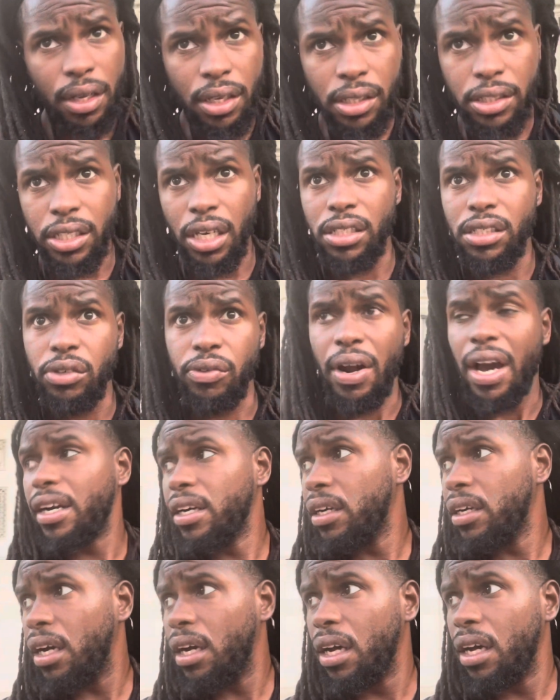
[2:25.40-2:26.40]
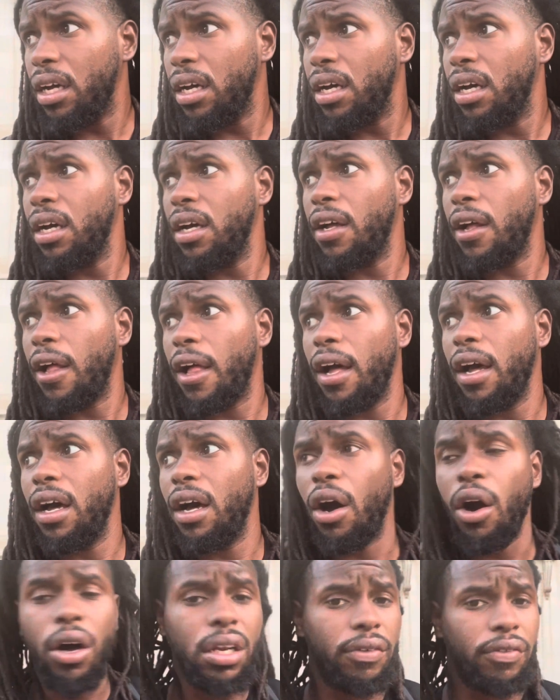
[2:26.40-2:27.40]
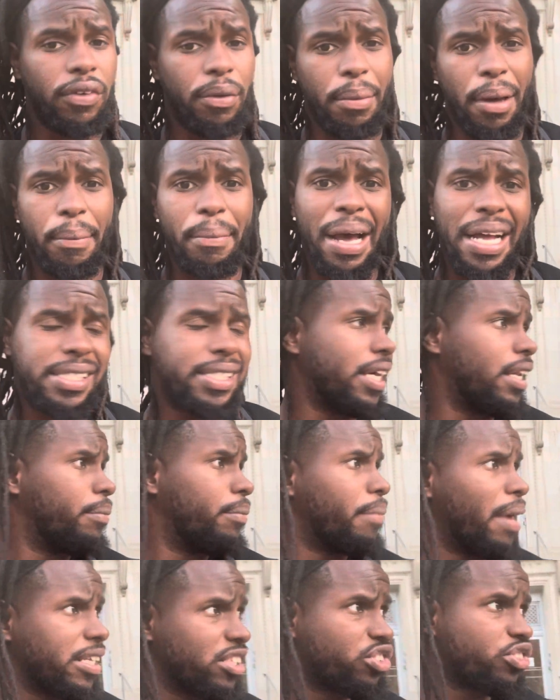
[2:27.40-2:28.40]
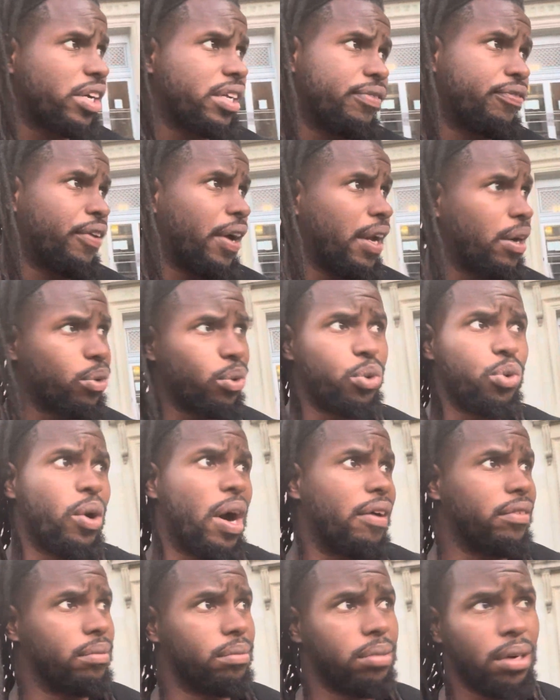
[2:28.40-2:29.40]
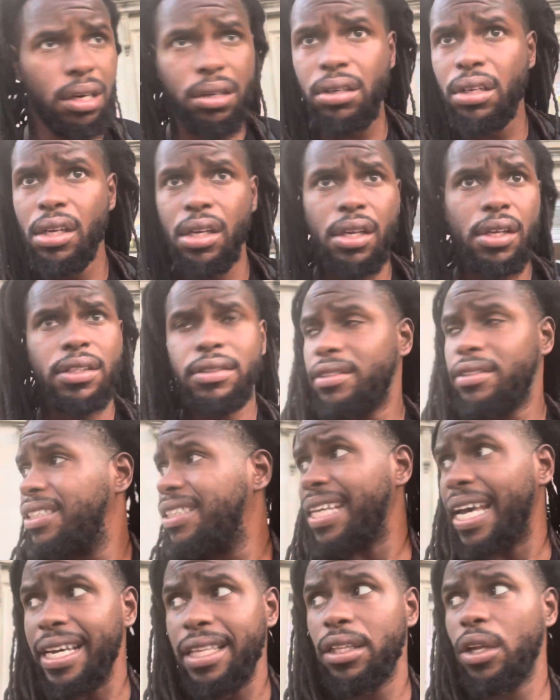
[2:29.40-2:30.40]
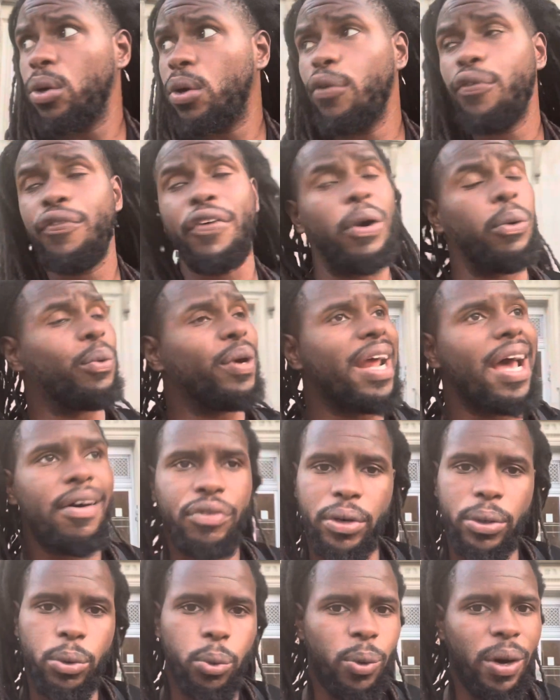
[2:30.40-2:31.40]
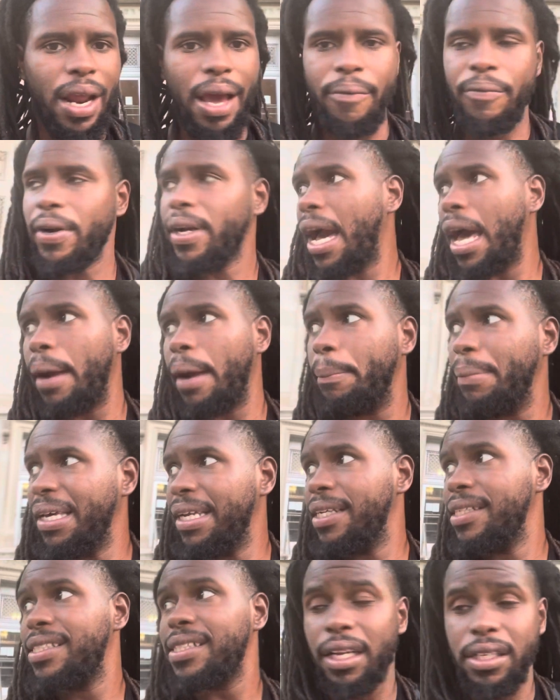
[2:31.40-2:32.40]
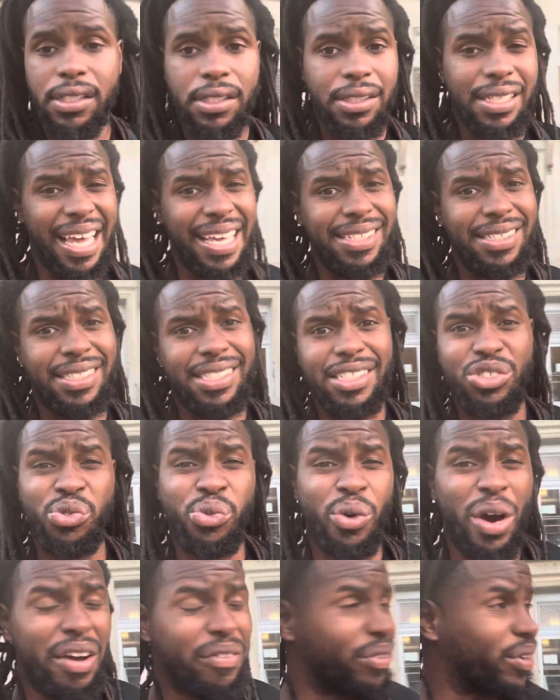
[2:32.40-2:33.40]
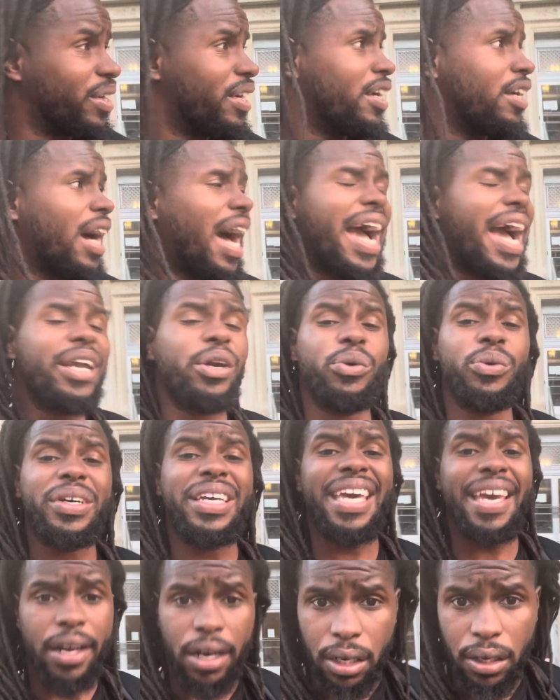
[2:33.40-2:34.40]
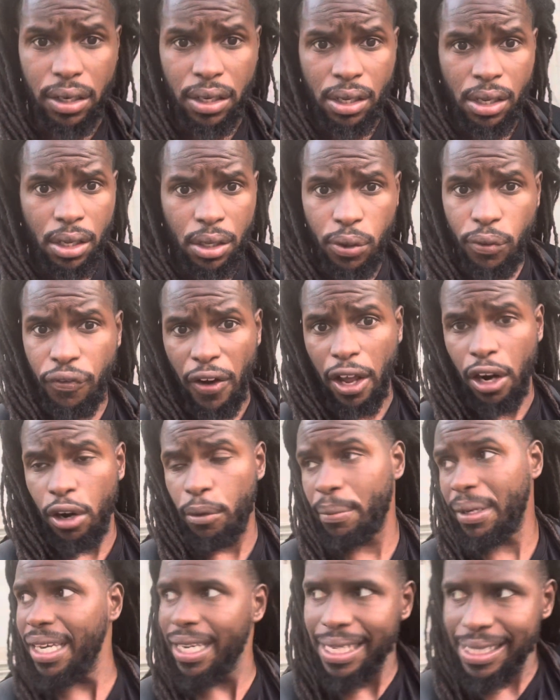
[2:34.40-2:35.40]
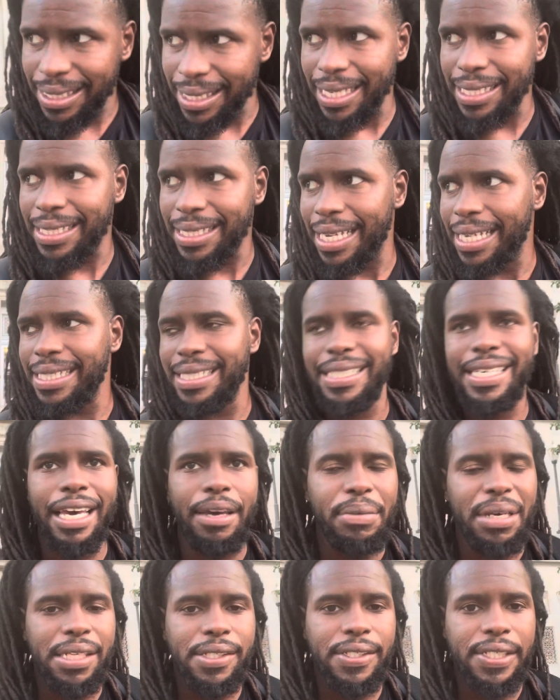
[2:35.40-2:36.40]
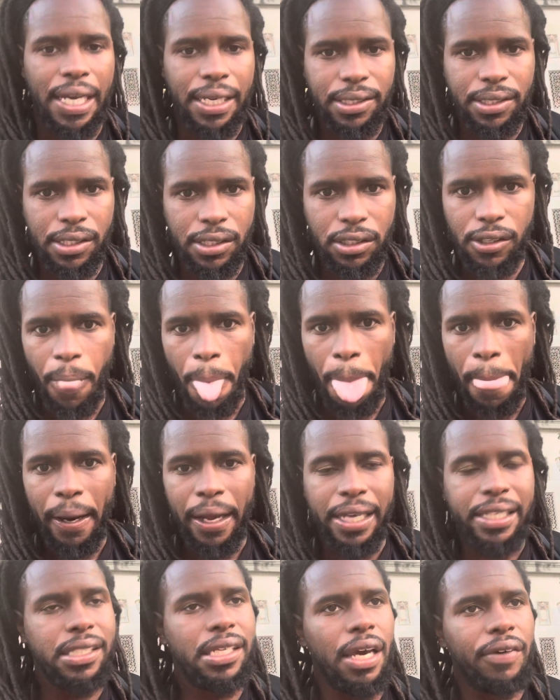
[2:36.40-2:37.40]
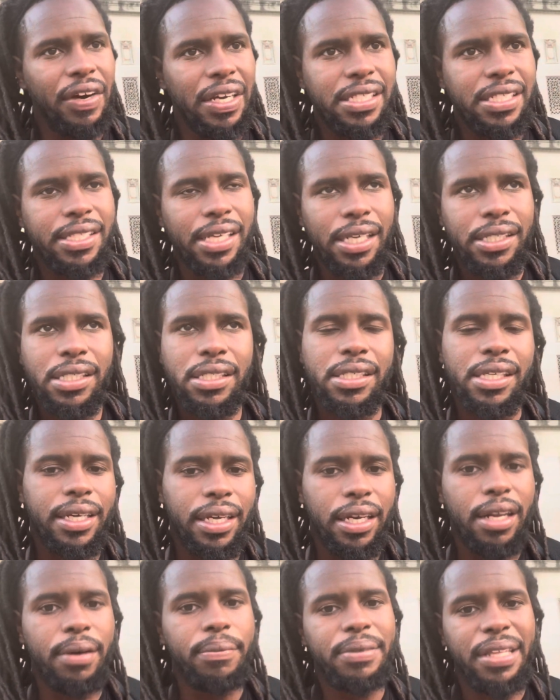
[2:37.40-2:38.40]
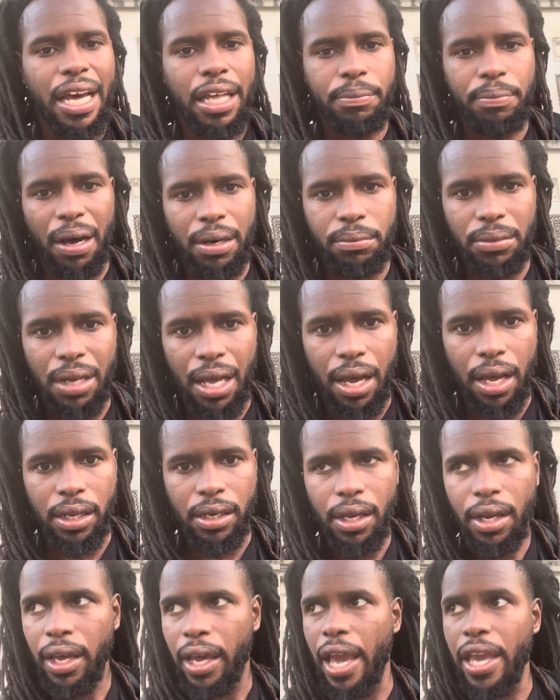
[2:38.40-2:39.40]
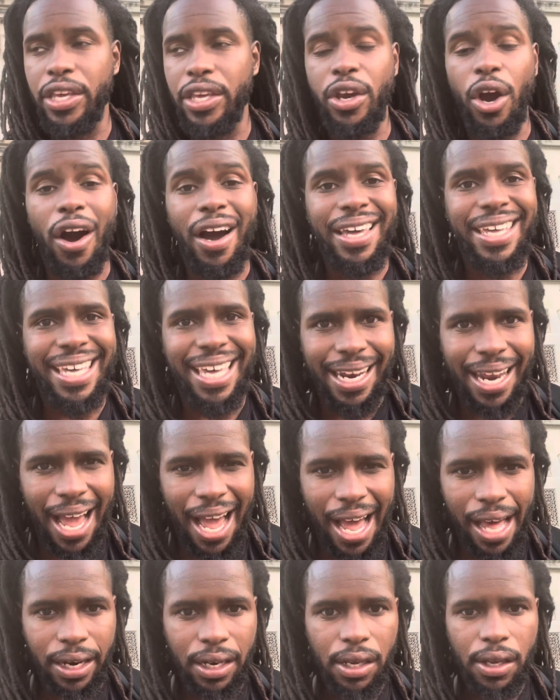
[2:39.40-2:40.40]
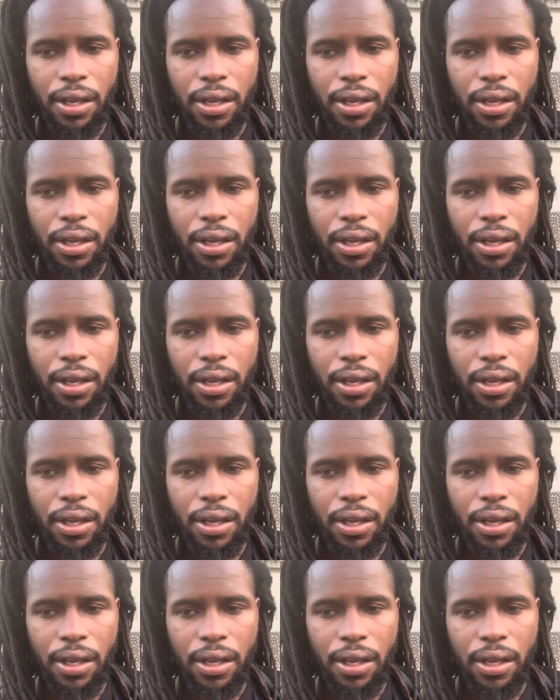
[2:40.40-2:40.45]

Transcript: Judge, Your Honor, uh, uh, uh, all of them, Almonte, the magistrate, the federal, whoever, bro, state, local, whatever, whatever, got to be the intelligence agencies, whoever. I don't care. You follow me? Is, is is give me justice? Is give us justice or get them death? Bottom line, and y'all cannot